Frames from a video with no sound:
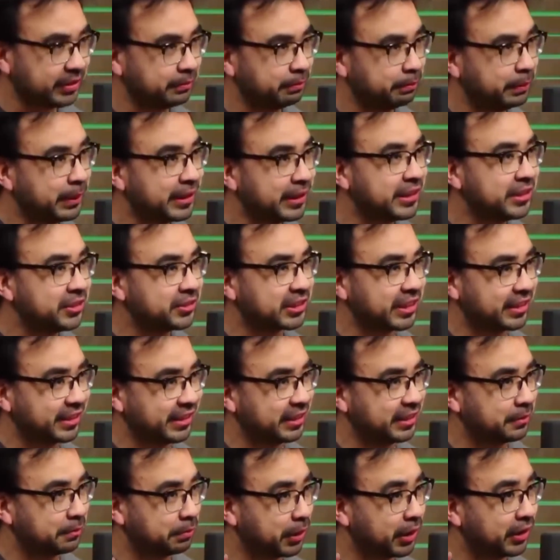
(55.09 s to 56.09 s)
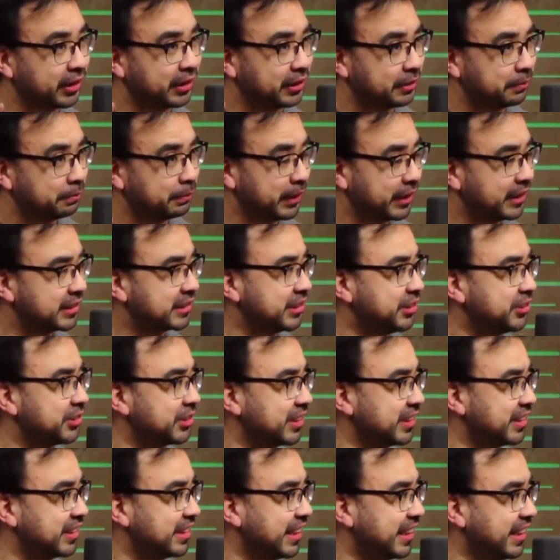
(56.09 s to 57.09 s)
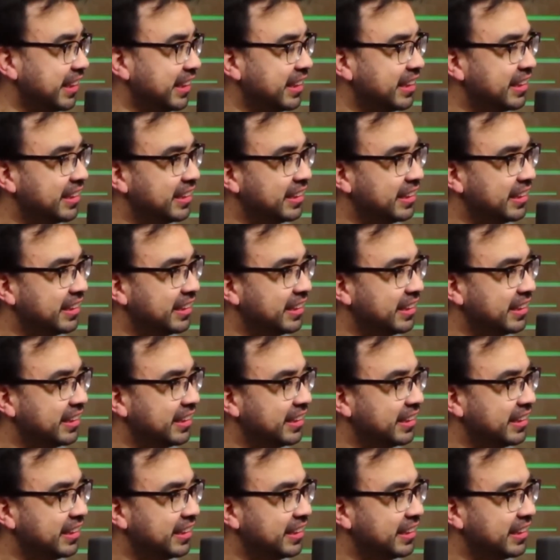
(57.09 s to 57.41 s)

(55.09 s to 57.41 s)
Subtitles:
Big news, I think probably the biggest news of the day.